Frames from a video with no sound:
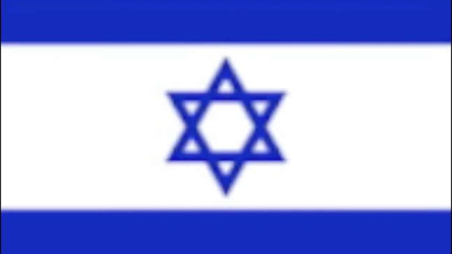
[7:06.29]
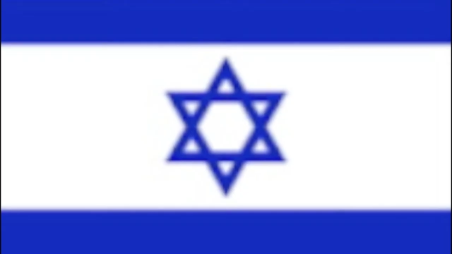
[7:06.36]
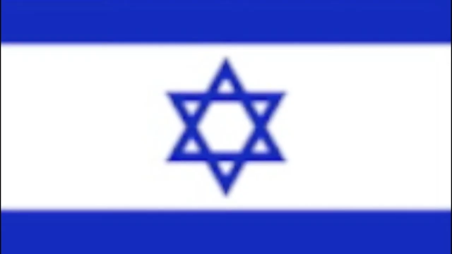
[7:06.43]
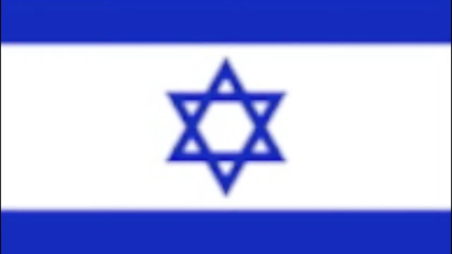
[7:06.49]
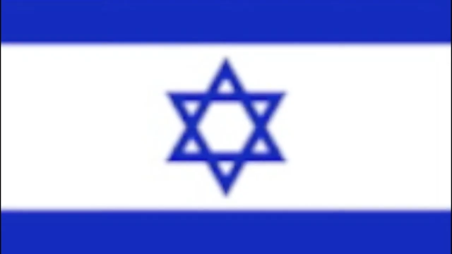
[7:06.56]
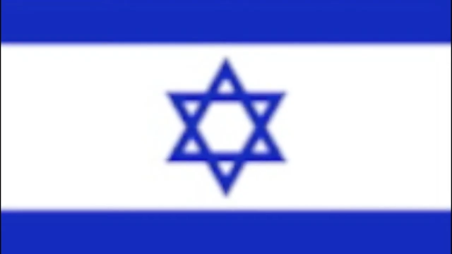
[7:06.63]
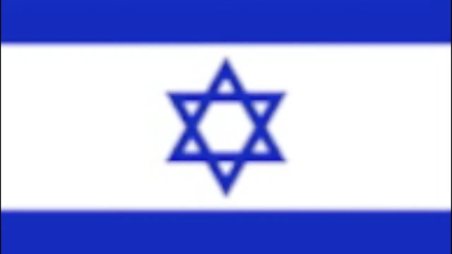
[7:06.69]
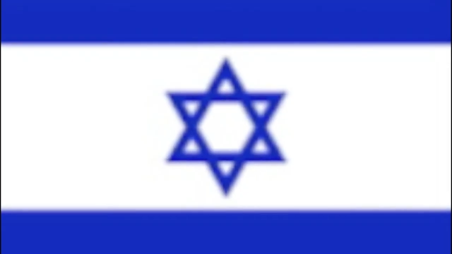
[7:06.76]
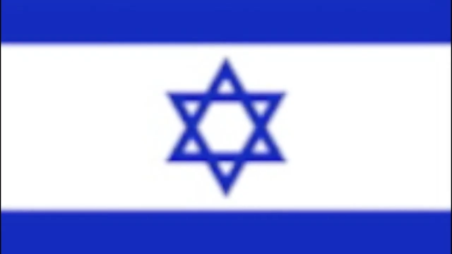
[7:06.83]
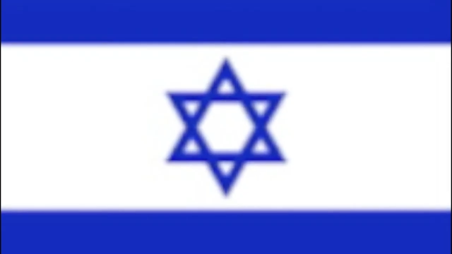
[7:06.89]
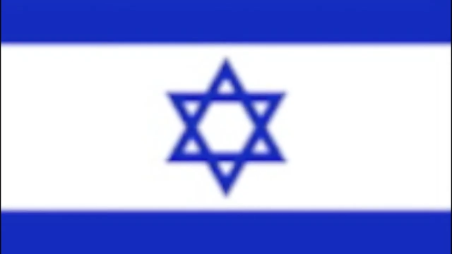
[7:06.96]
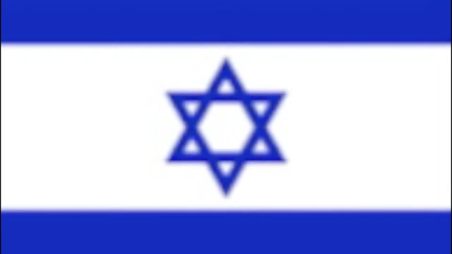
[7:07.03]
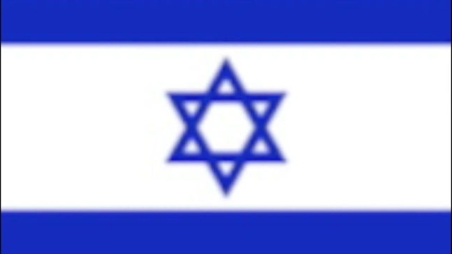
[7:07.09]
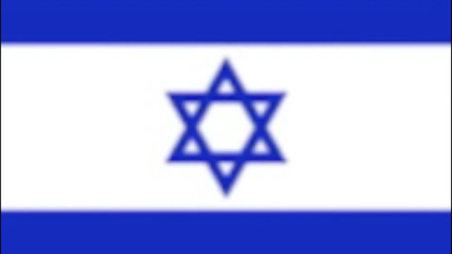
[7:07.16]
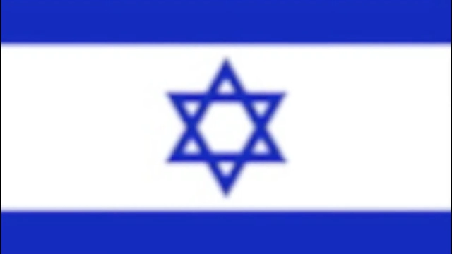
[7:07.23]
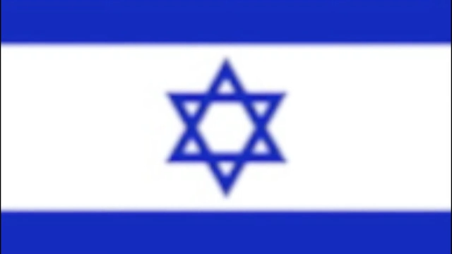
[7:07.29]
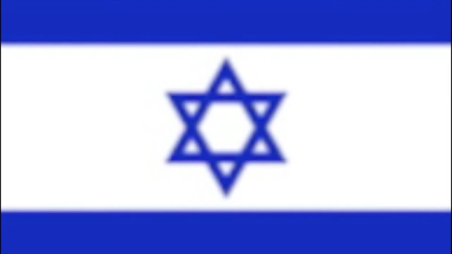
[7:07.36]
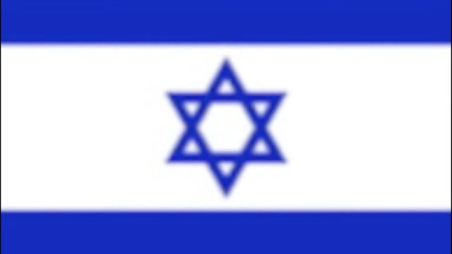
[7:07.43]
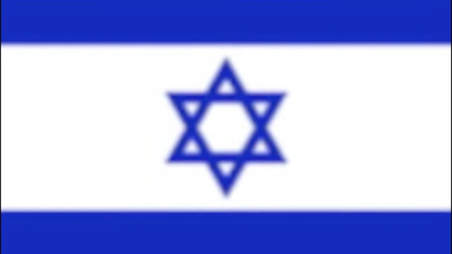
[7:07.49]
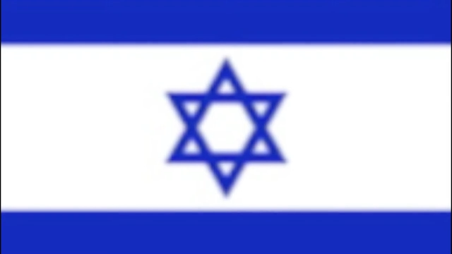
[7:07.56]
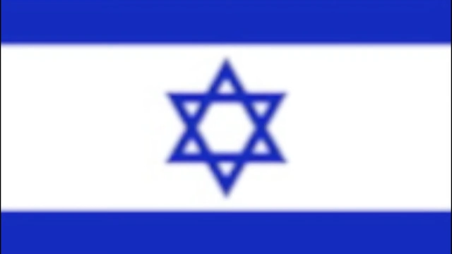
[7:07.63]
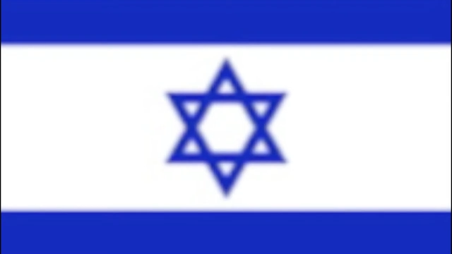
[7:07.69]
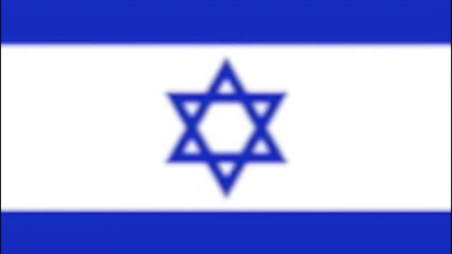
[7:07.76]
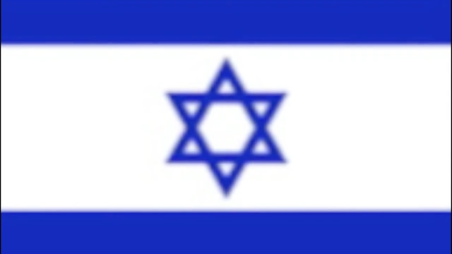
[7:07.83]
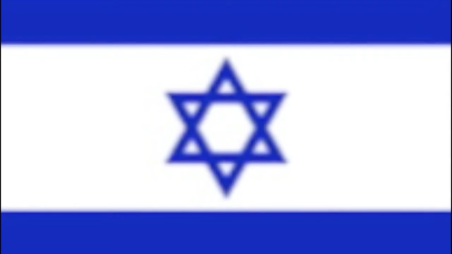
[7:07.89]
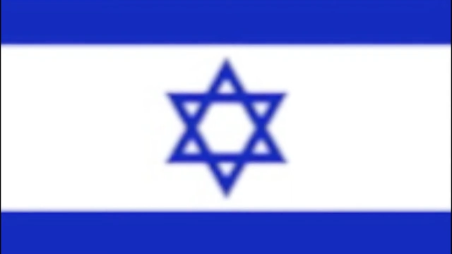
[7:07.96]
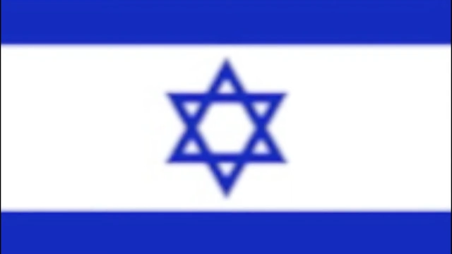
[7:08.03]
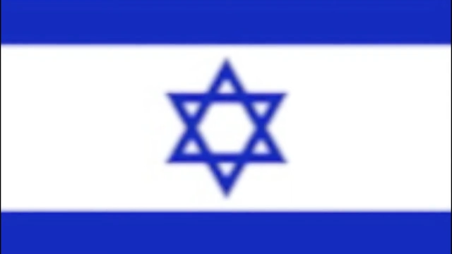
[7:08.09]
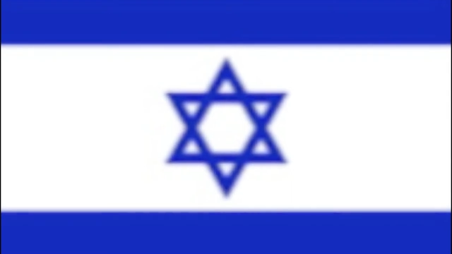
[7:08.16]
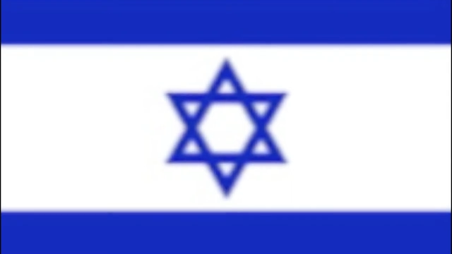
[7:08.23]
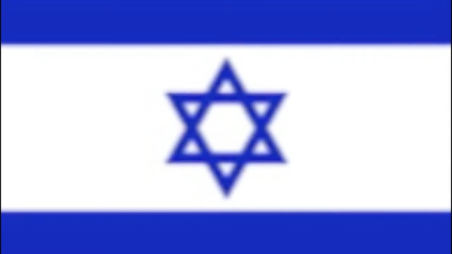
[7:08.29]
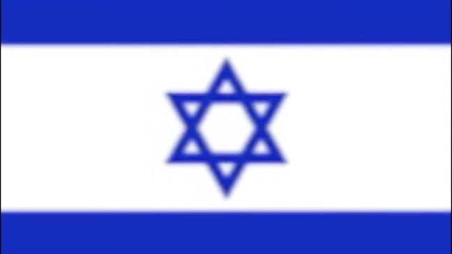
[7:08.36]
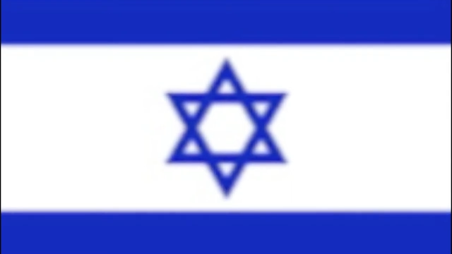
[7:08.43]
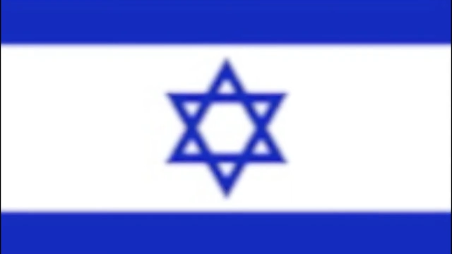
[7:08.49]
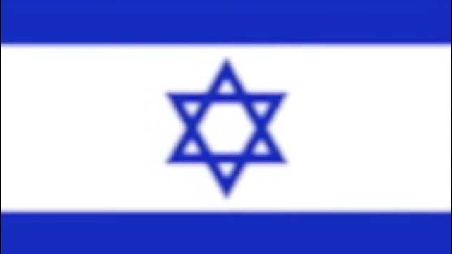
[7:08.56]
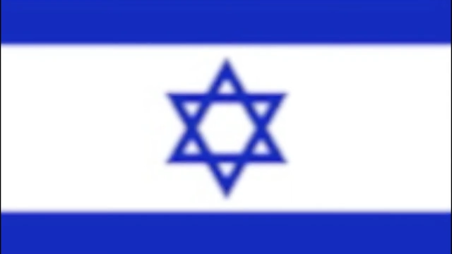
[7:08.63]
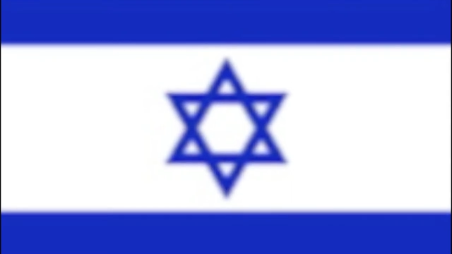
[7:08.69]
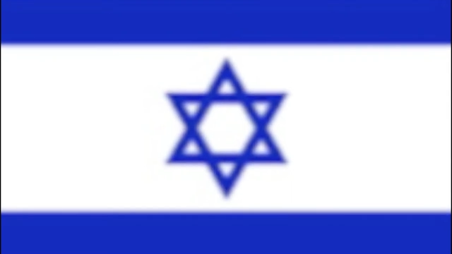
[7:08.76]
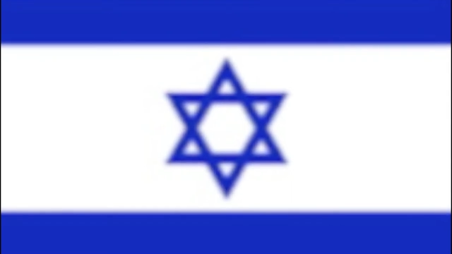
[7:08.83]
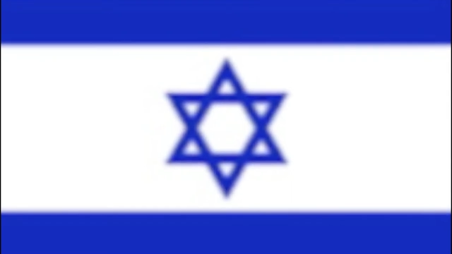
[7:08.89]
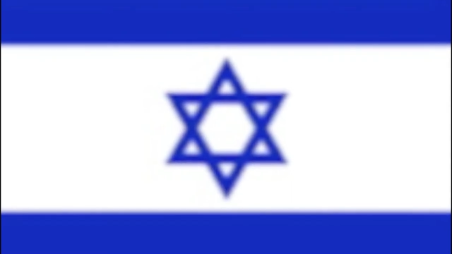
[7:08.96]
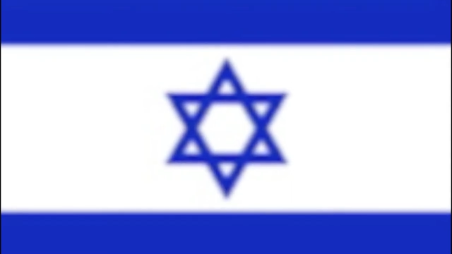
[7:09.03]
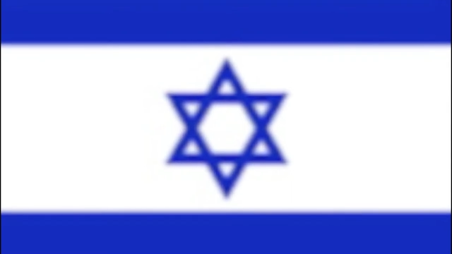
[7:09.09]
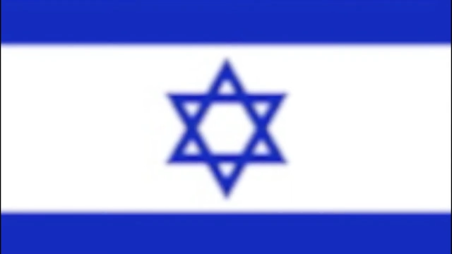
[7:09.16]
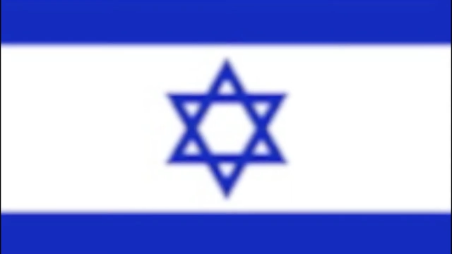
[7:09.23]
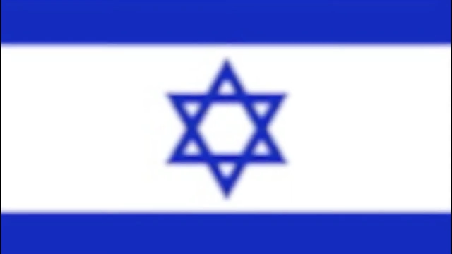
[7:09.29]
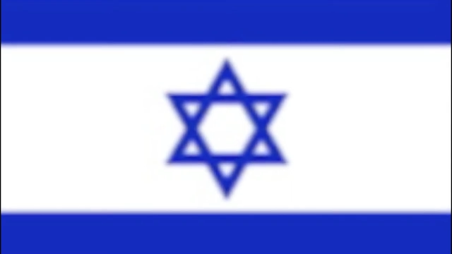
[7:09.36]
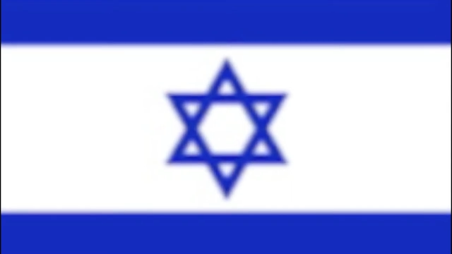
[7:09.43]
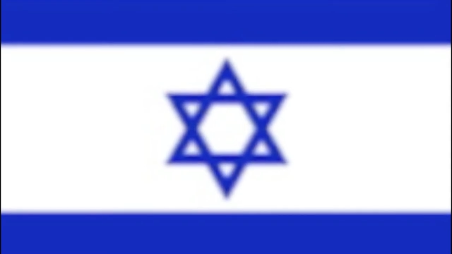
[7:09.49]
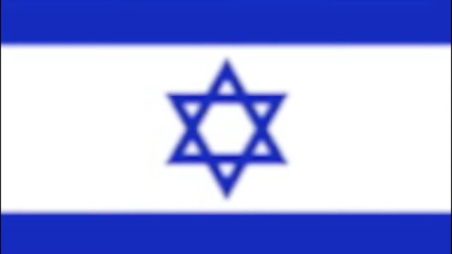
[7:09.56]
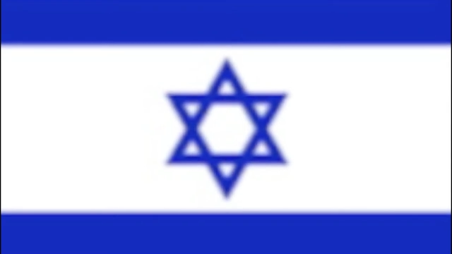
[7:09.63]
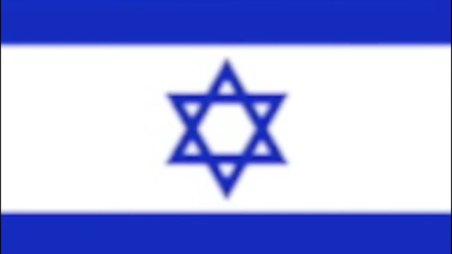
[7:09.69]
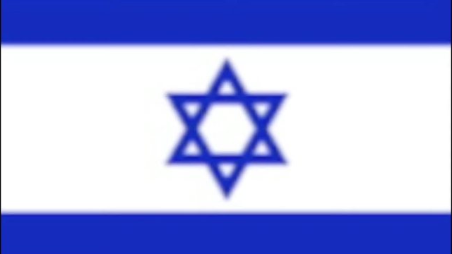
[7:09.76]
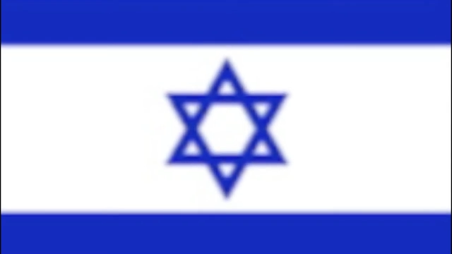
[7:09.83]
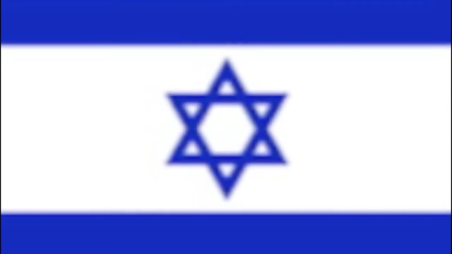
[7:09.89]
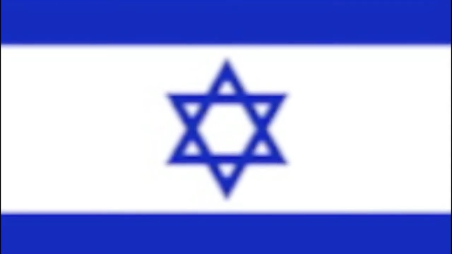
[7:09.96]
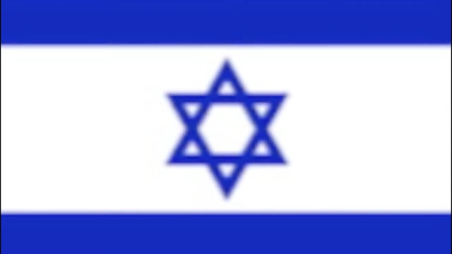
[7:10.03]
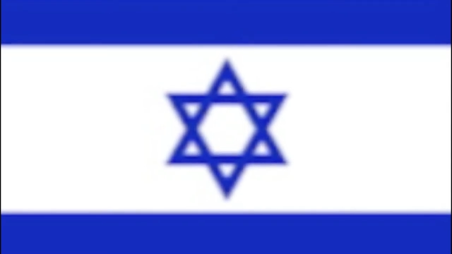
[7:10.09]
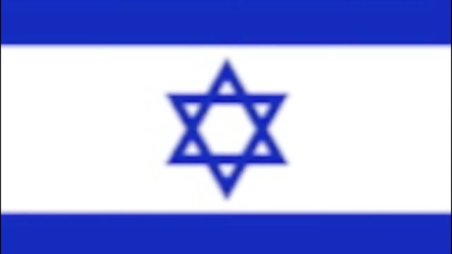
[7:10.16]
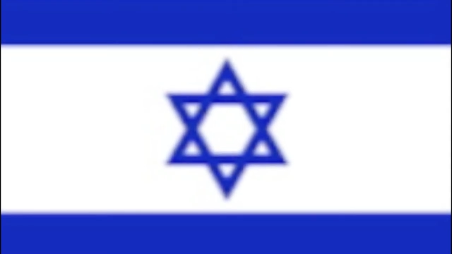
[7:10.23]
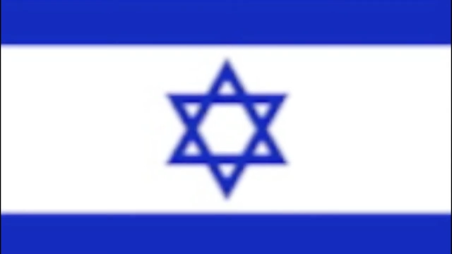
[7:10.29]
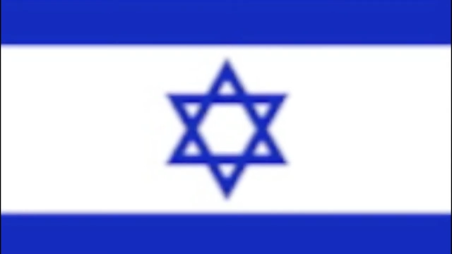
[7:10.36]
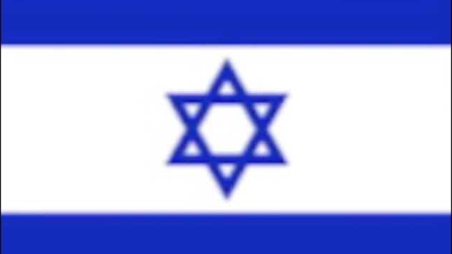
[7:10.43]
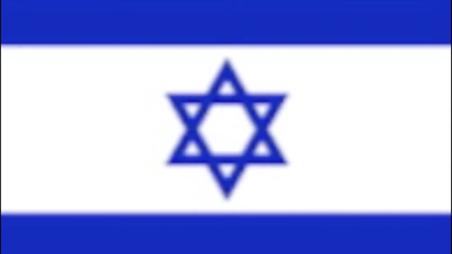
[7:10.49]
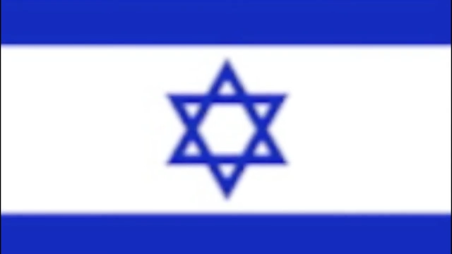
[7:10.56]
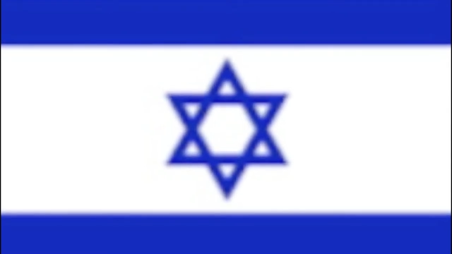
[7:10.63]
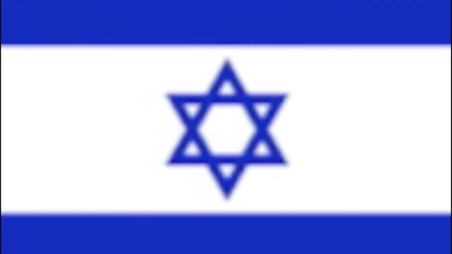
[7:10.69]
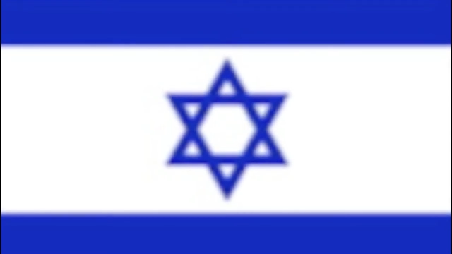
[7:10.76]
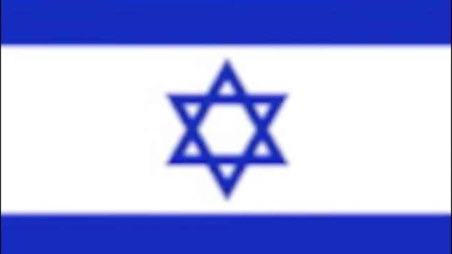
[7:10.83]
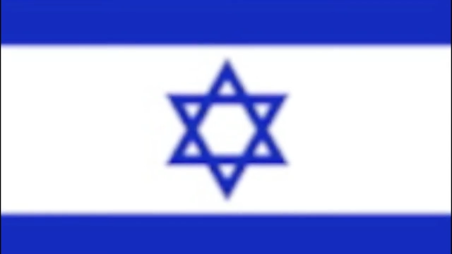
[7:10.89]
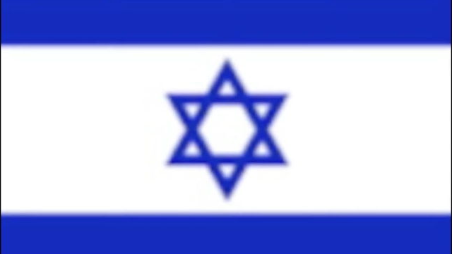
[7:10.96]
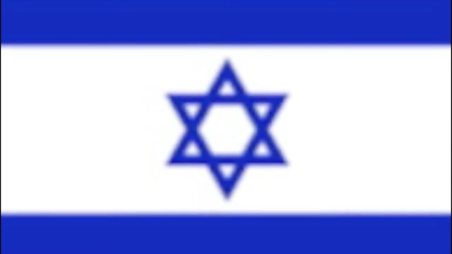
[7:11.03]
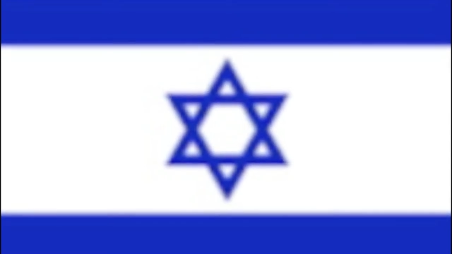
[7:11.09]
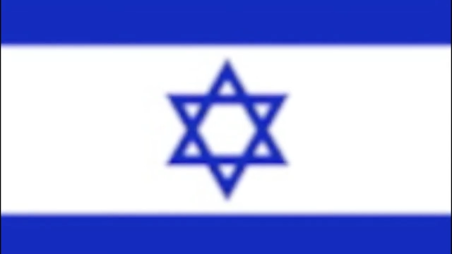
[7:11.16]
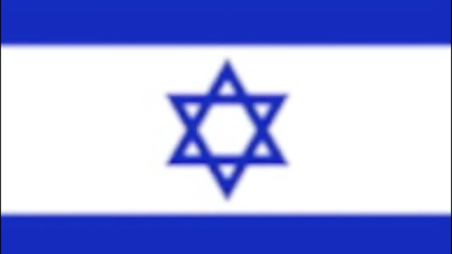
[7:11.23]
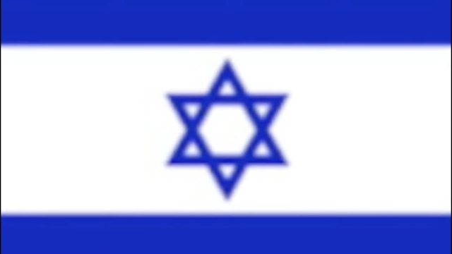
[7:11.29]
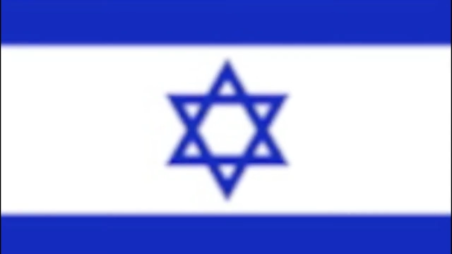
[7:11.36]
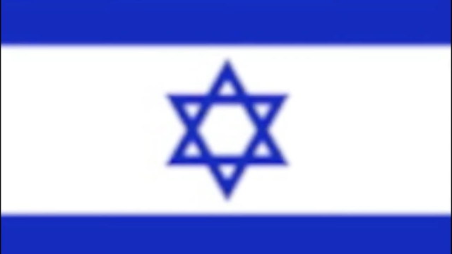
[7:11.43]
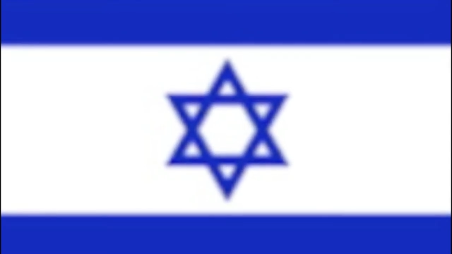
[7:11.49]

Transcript: Nobody's mouth can be seen.